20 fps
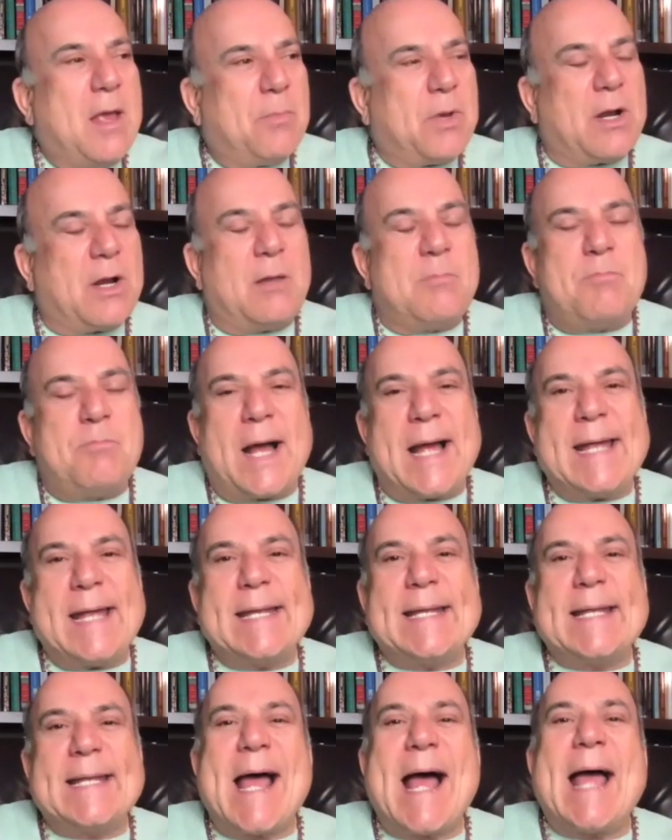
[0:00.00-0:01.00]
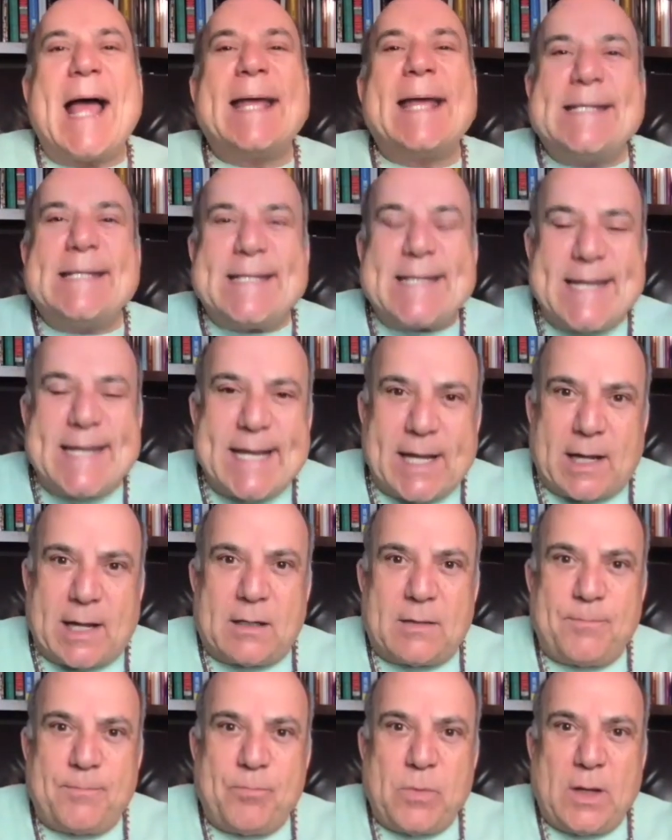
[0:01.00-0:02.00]
but on buying an idea.
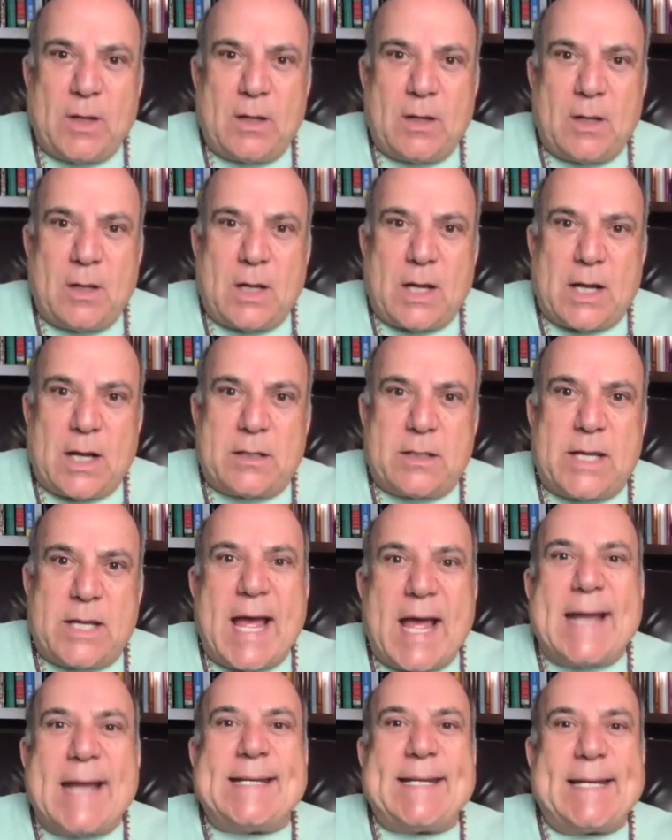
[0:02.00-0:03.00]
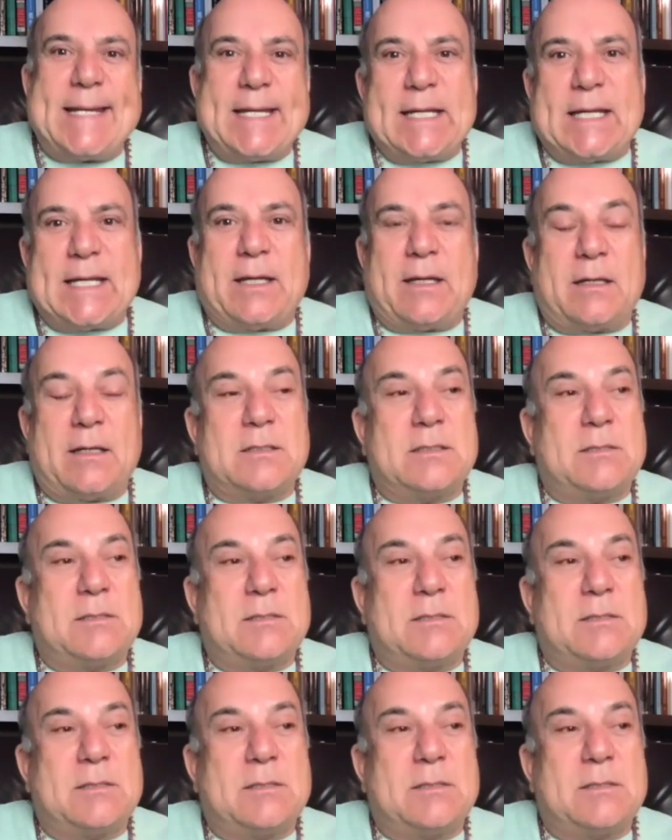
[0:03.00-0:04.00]
Yeah. And the idea is
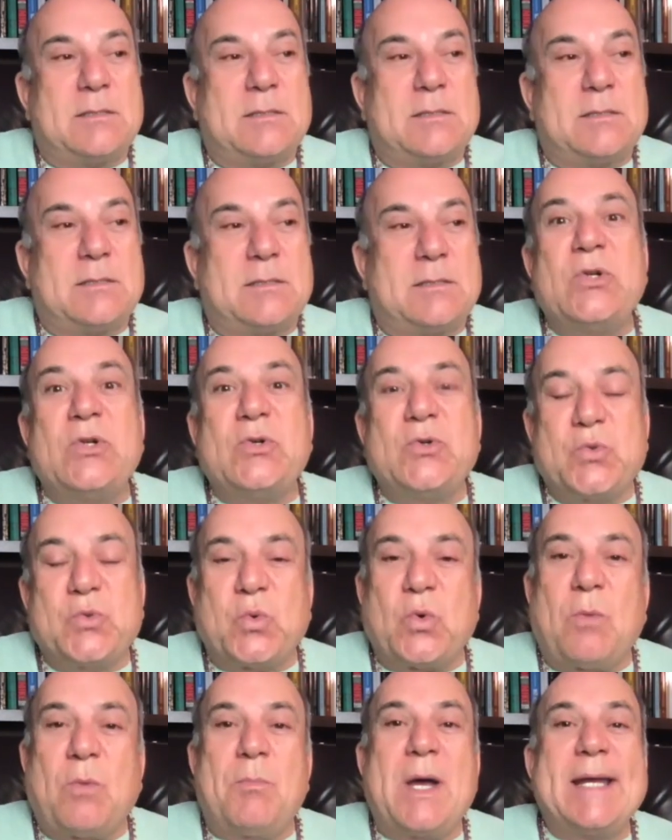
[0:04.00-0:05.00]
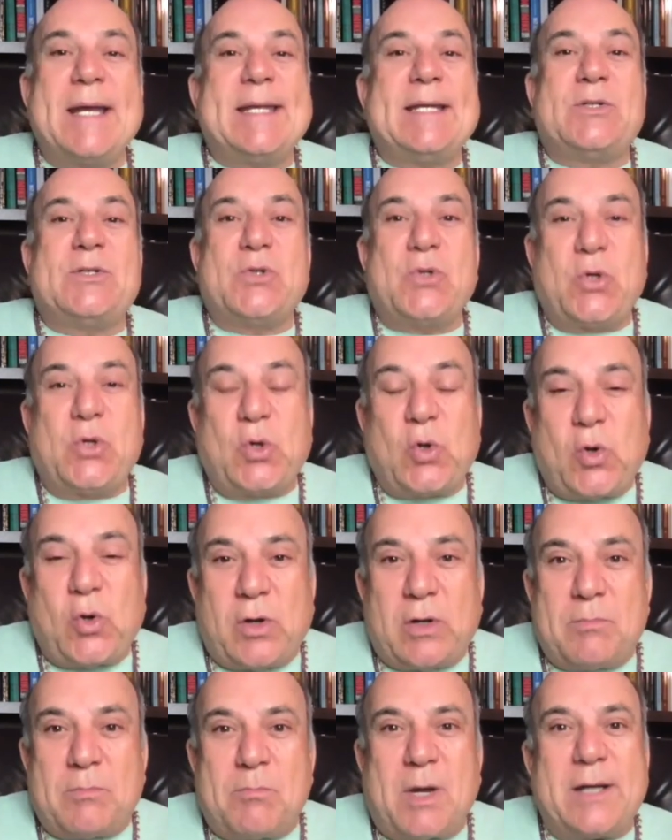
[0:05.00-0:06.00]
money's neutral, money's
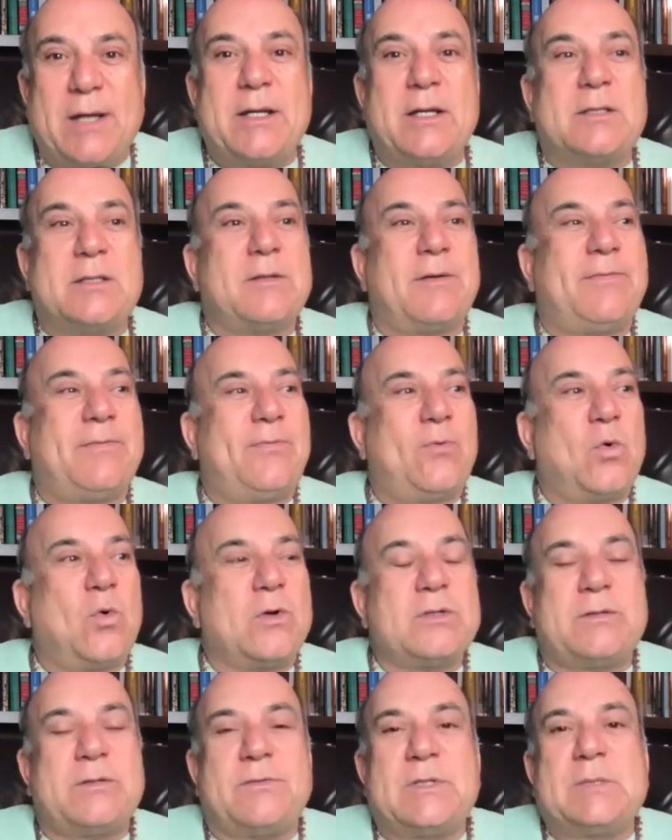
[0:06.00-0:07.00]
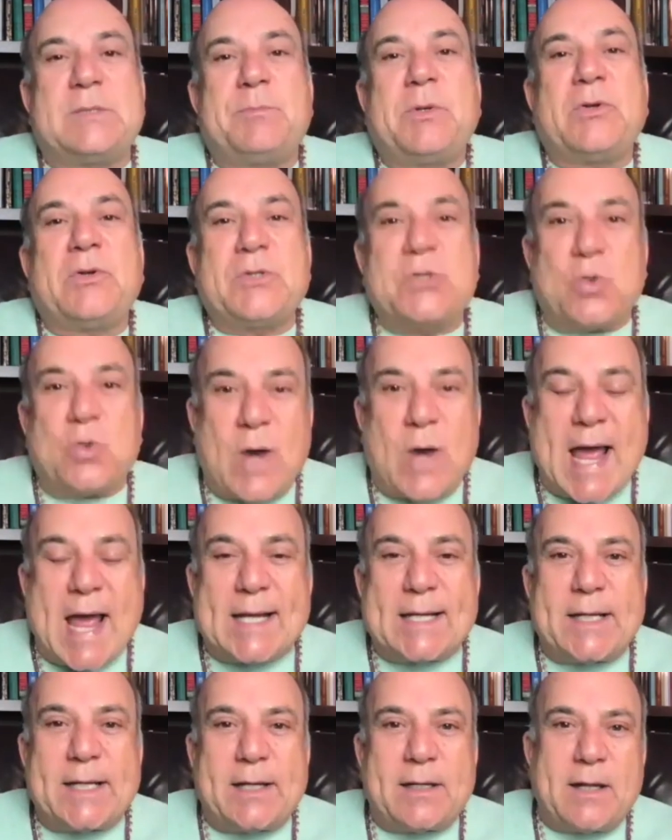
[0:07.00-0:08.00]
good, money is a force of
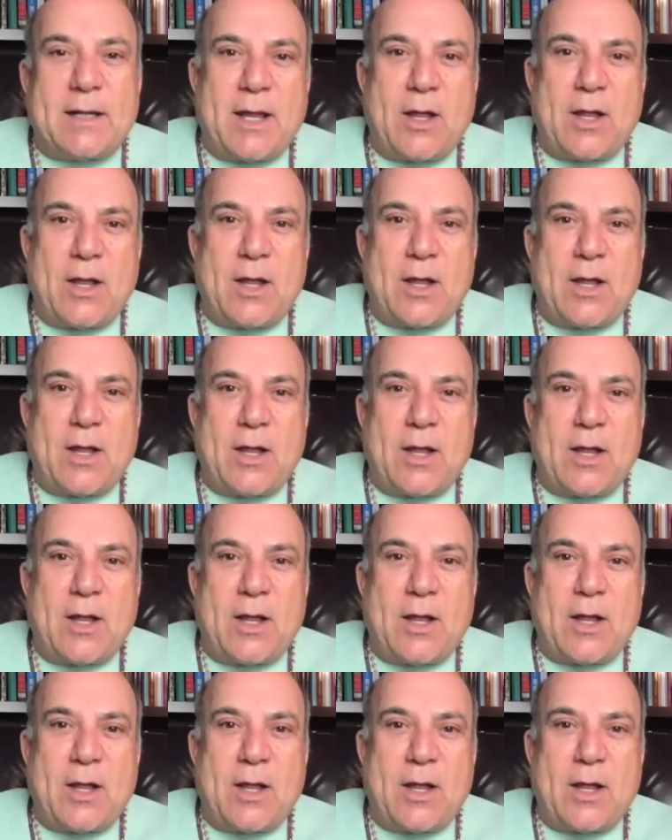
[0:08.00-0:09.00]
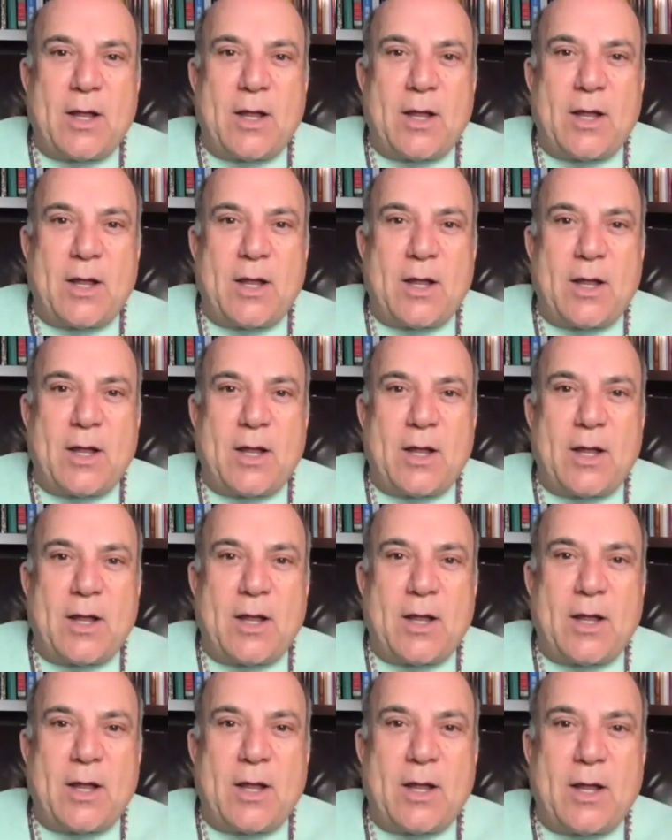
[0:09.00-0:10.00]
spirituality to help your dream.
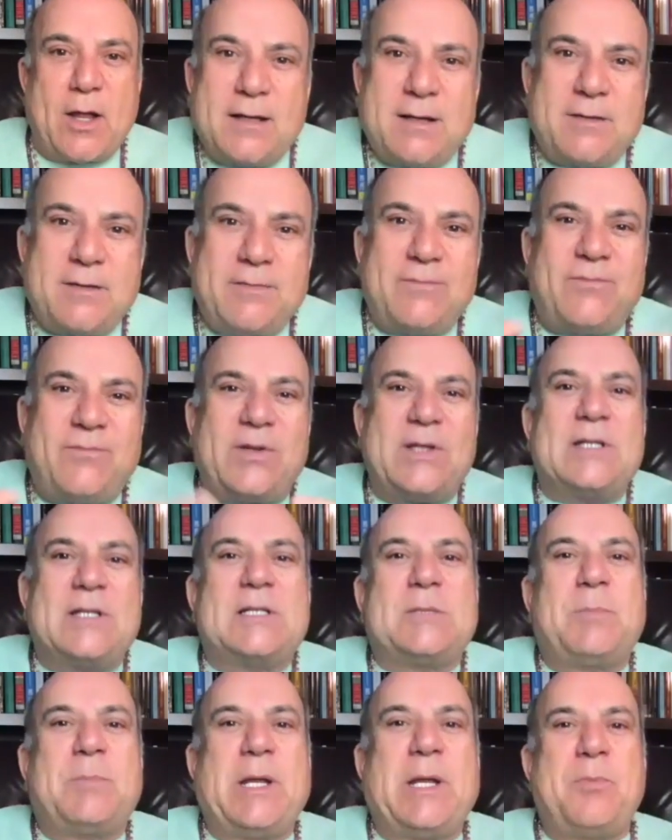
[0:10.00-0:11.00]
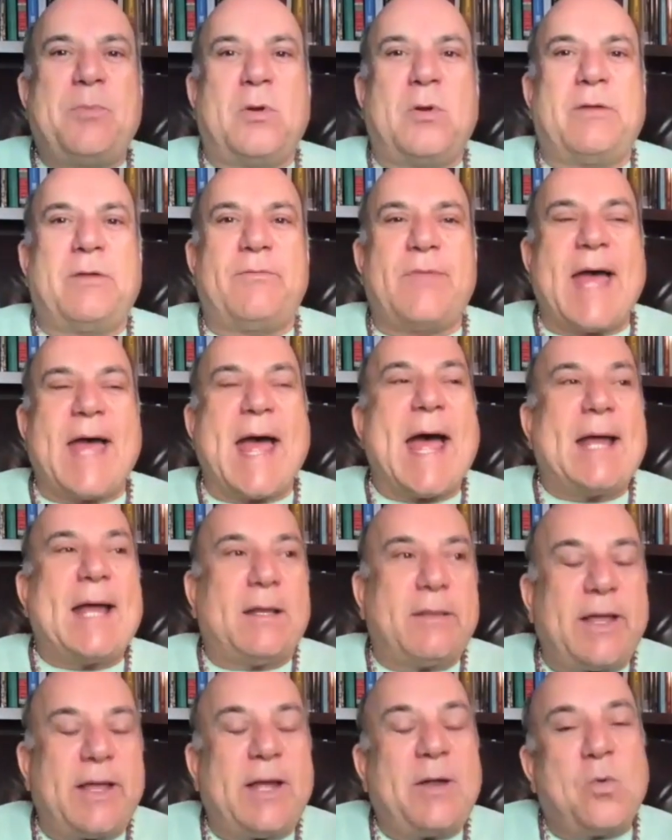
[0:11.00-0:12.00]
So if I can convince people of
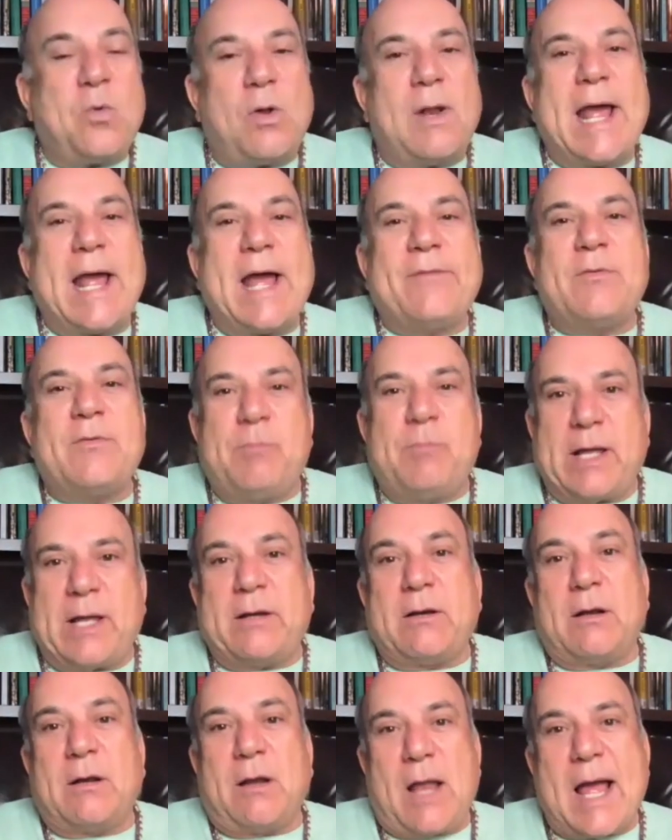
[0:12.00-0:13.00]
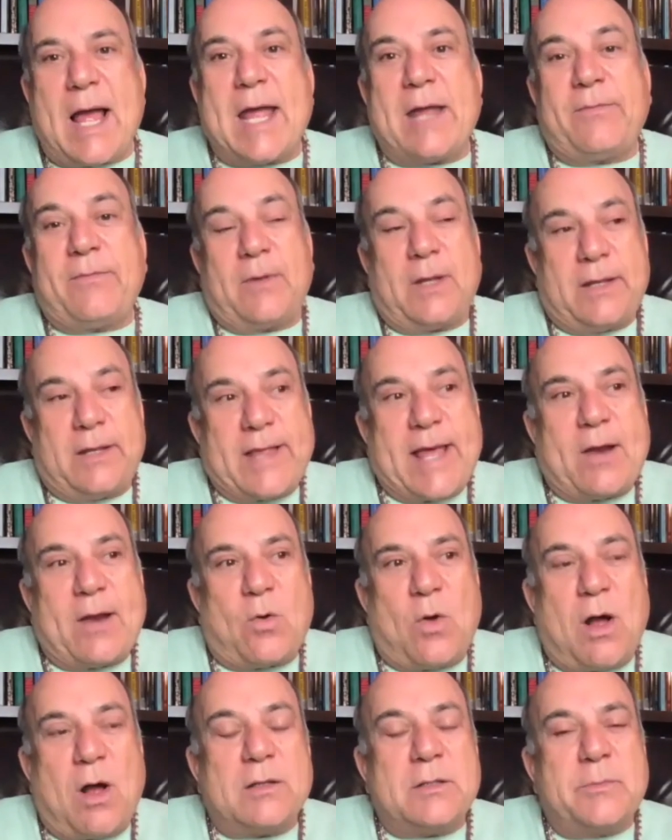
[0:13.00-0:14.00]
that, they will have a better life, and
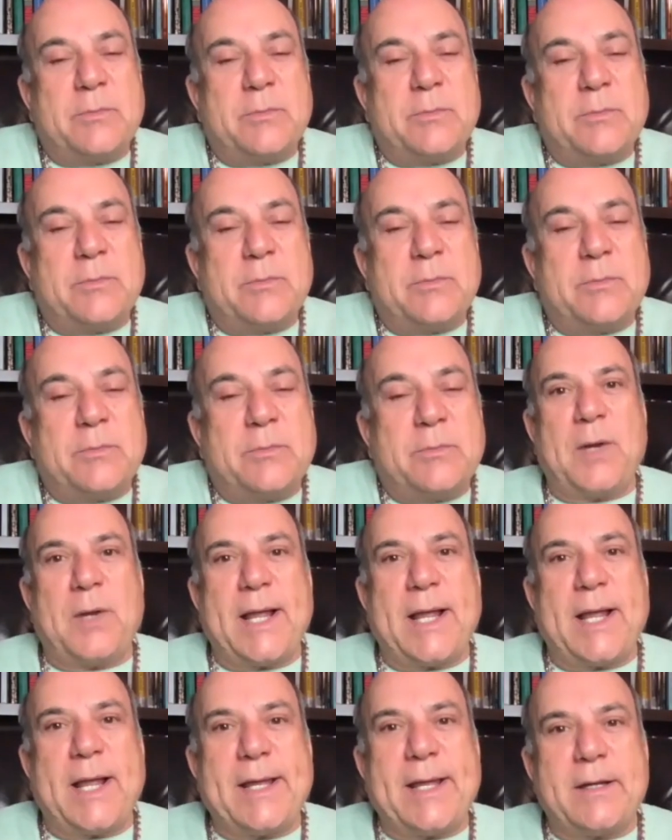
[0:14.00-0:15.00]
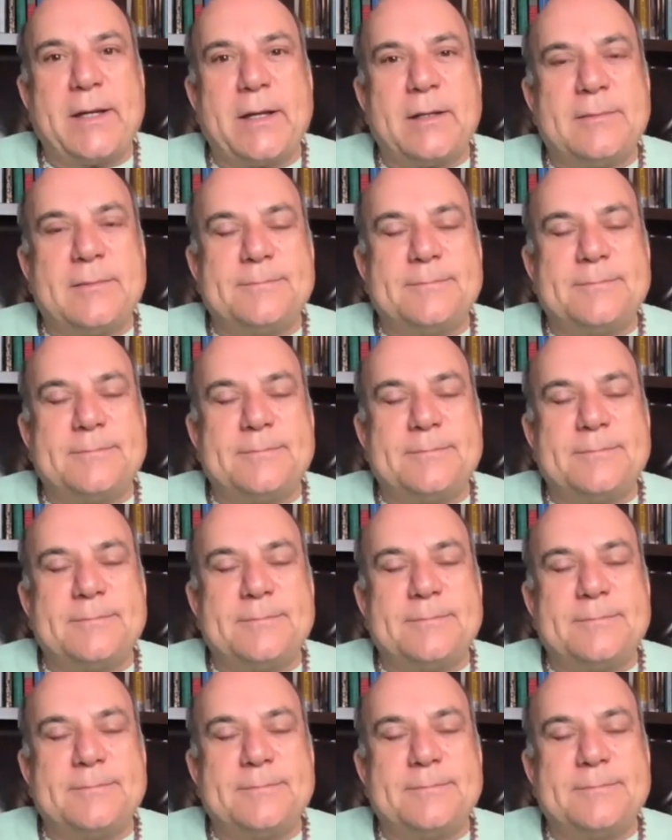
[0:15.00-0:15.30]
that'll ultimately make a better planet.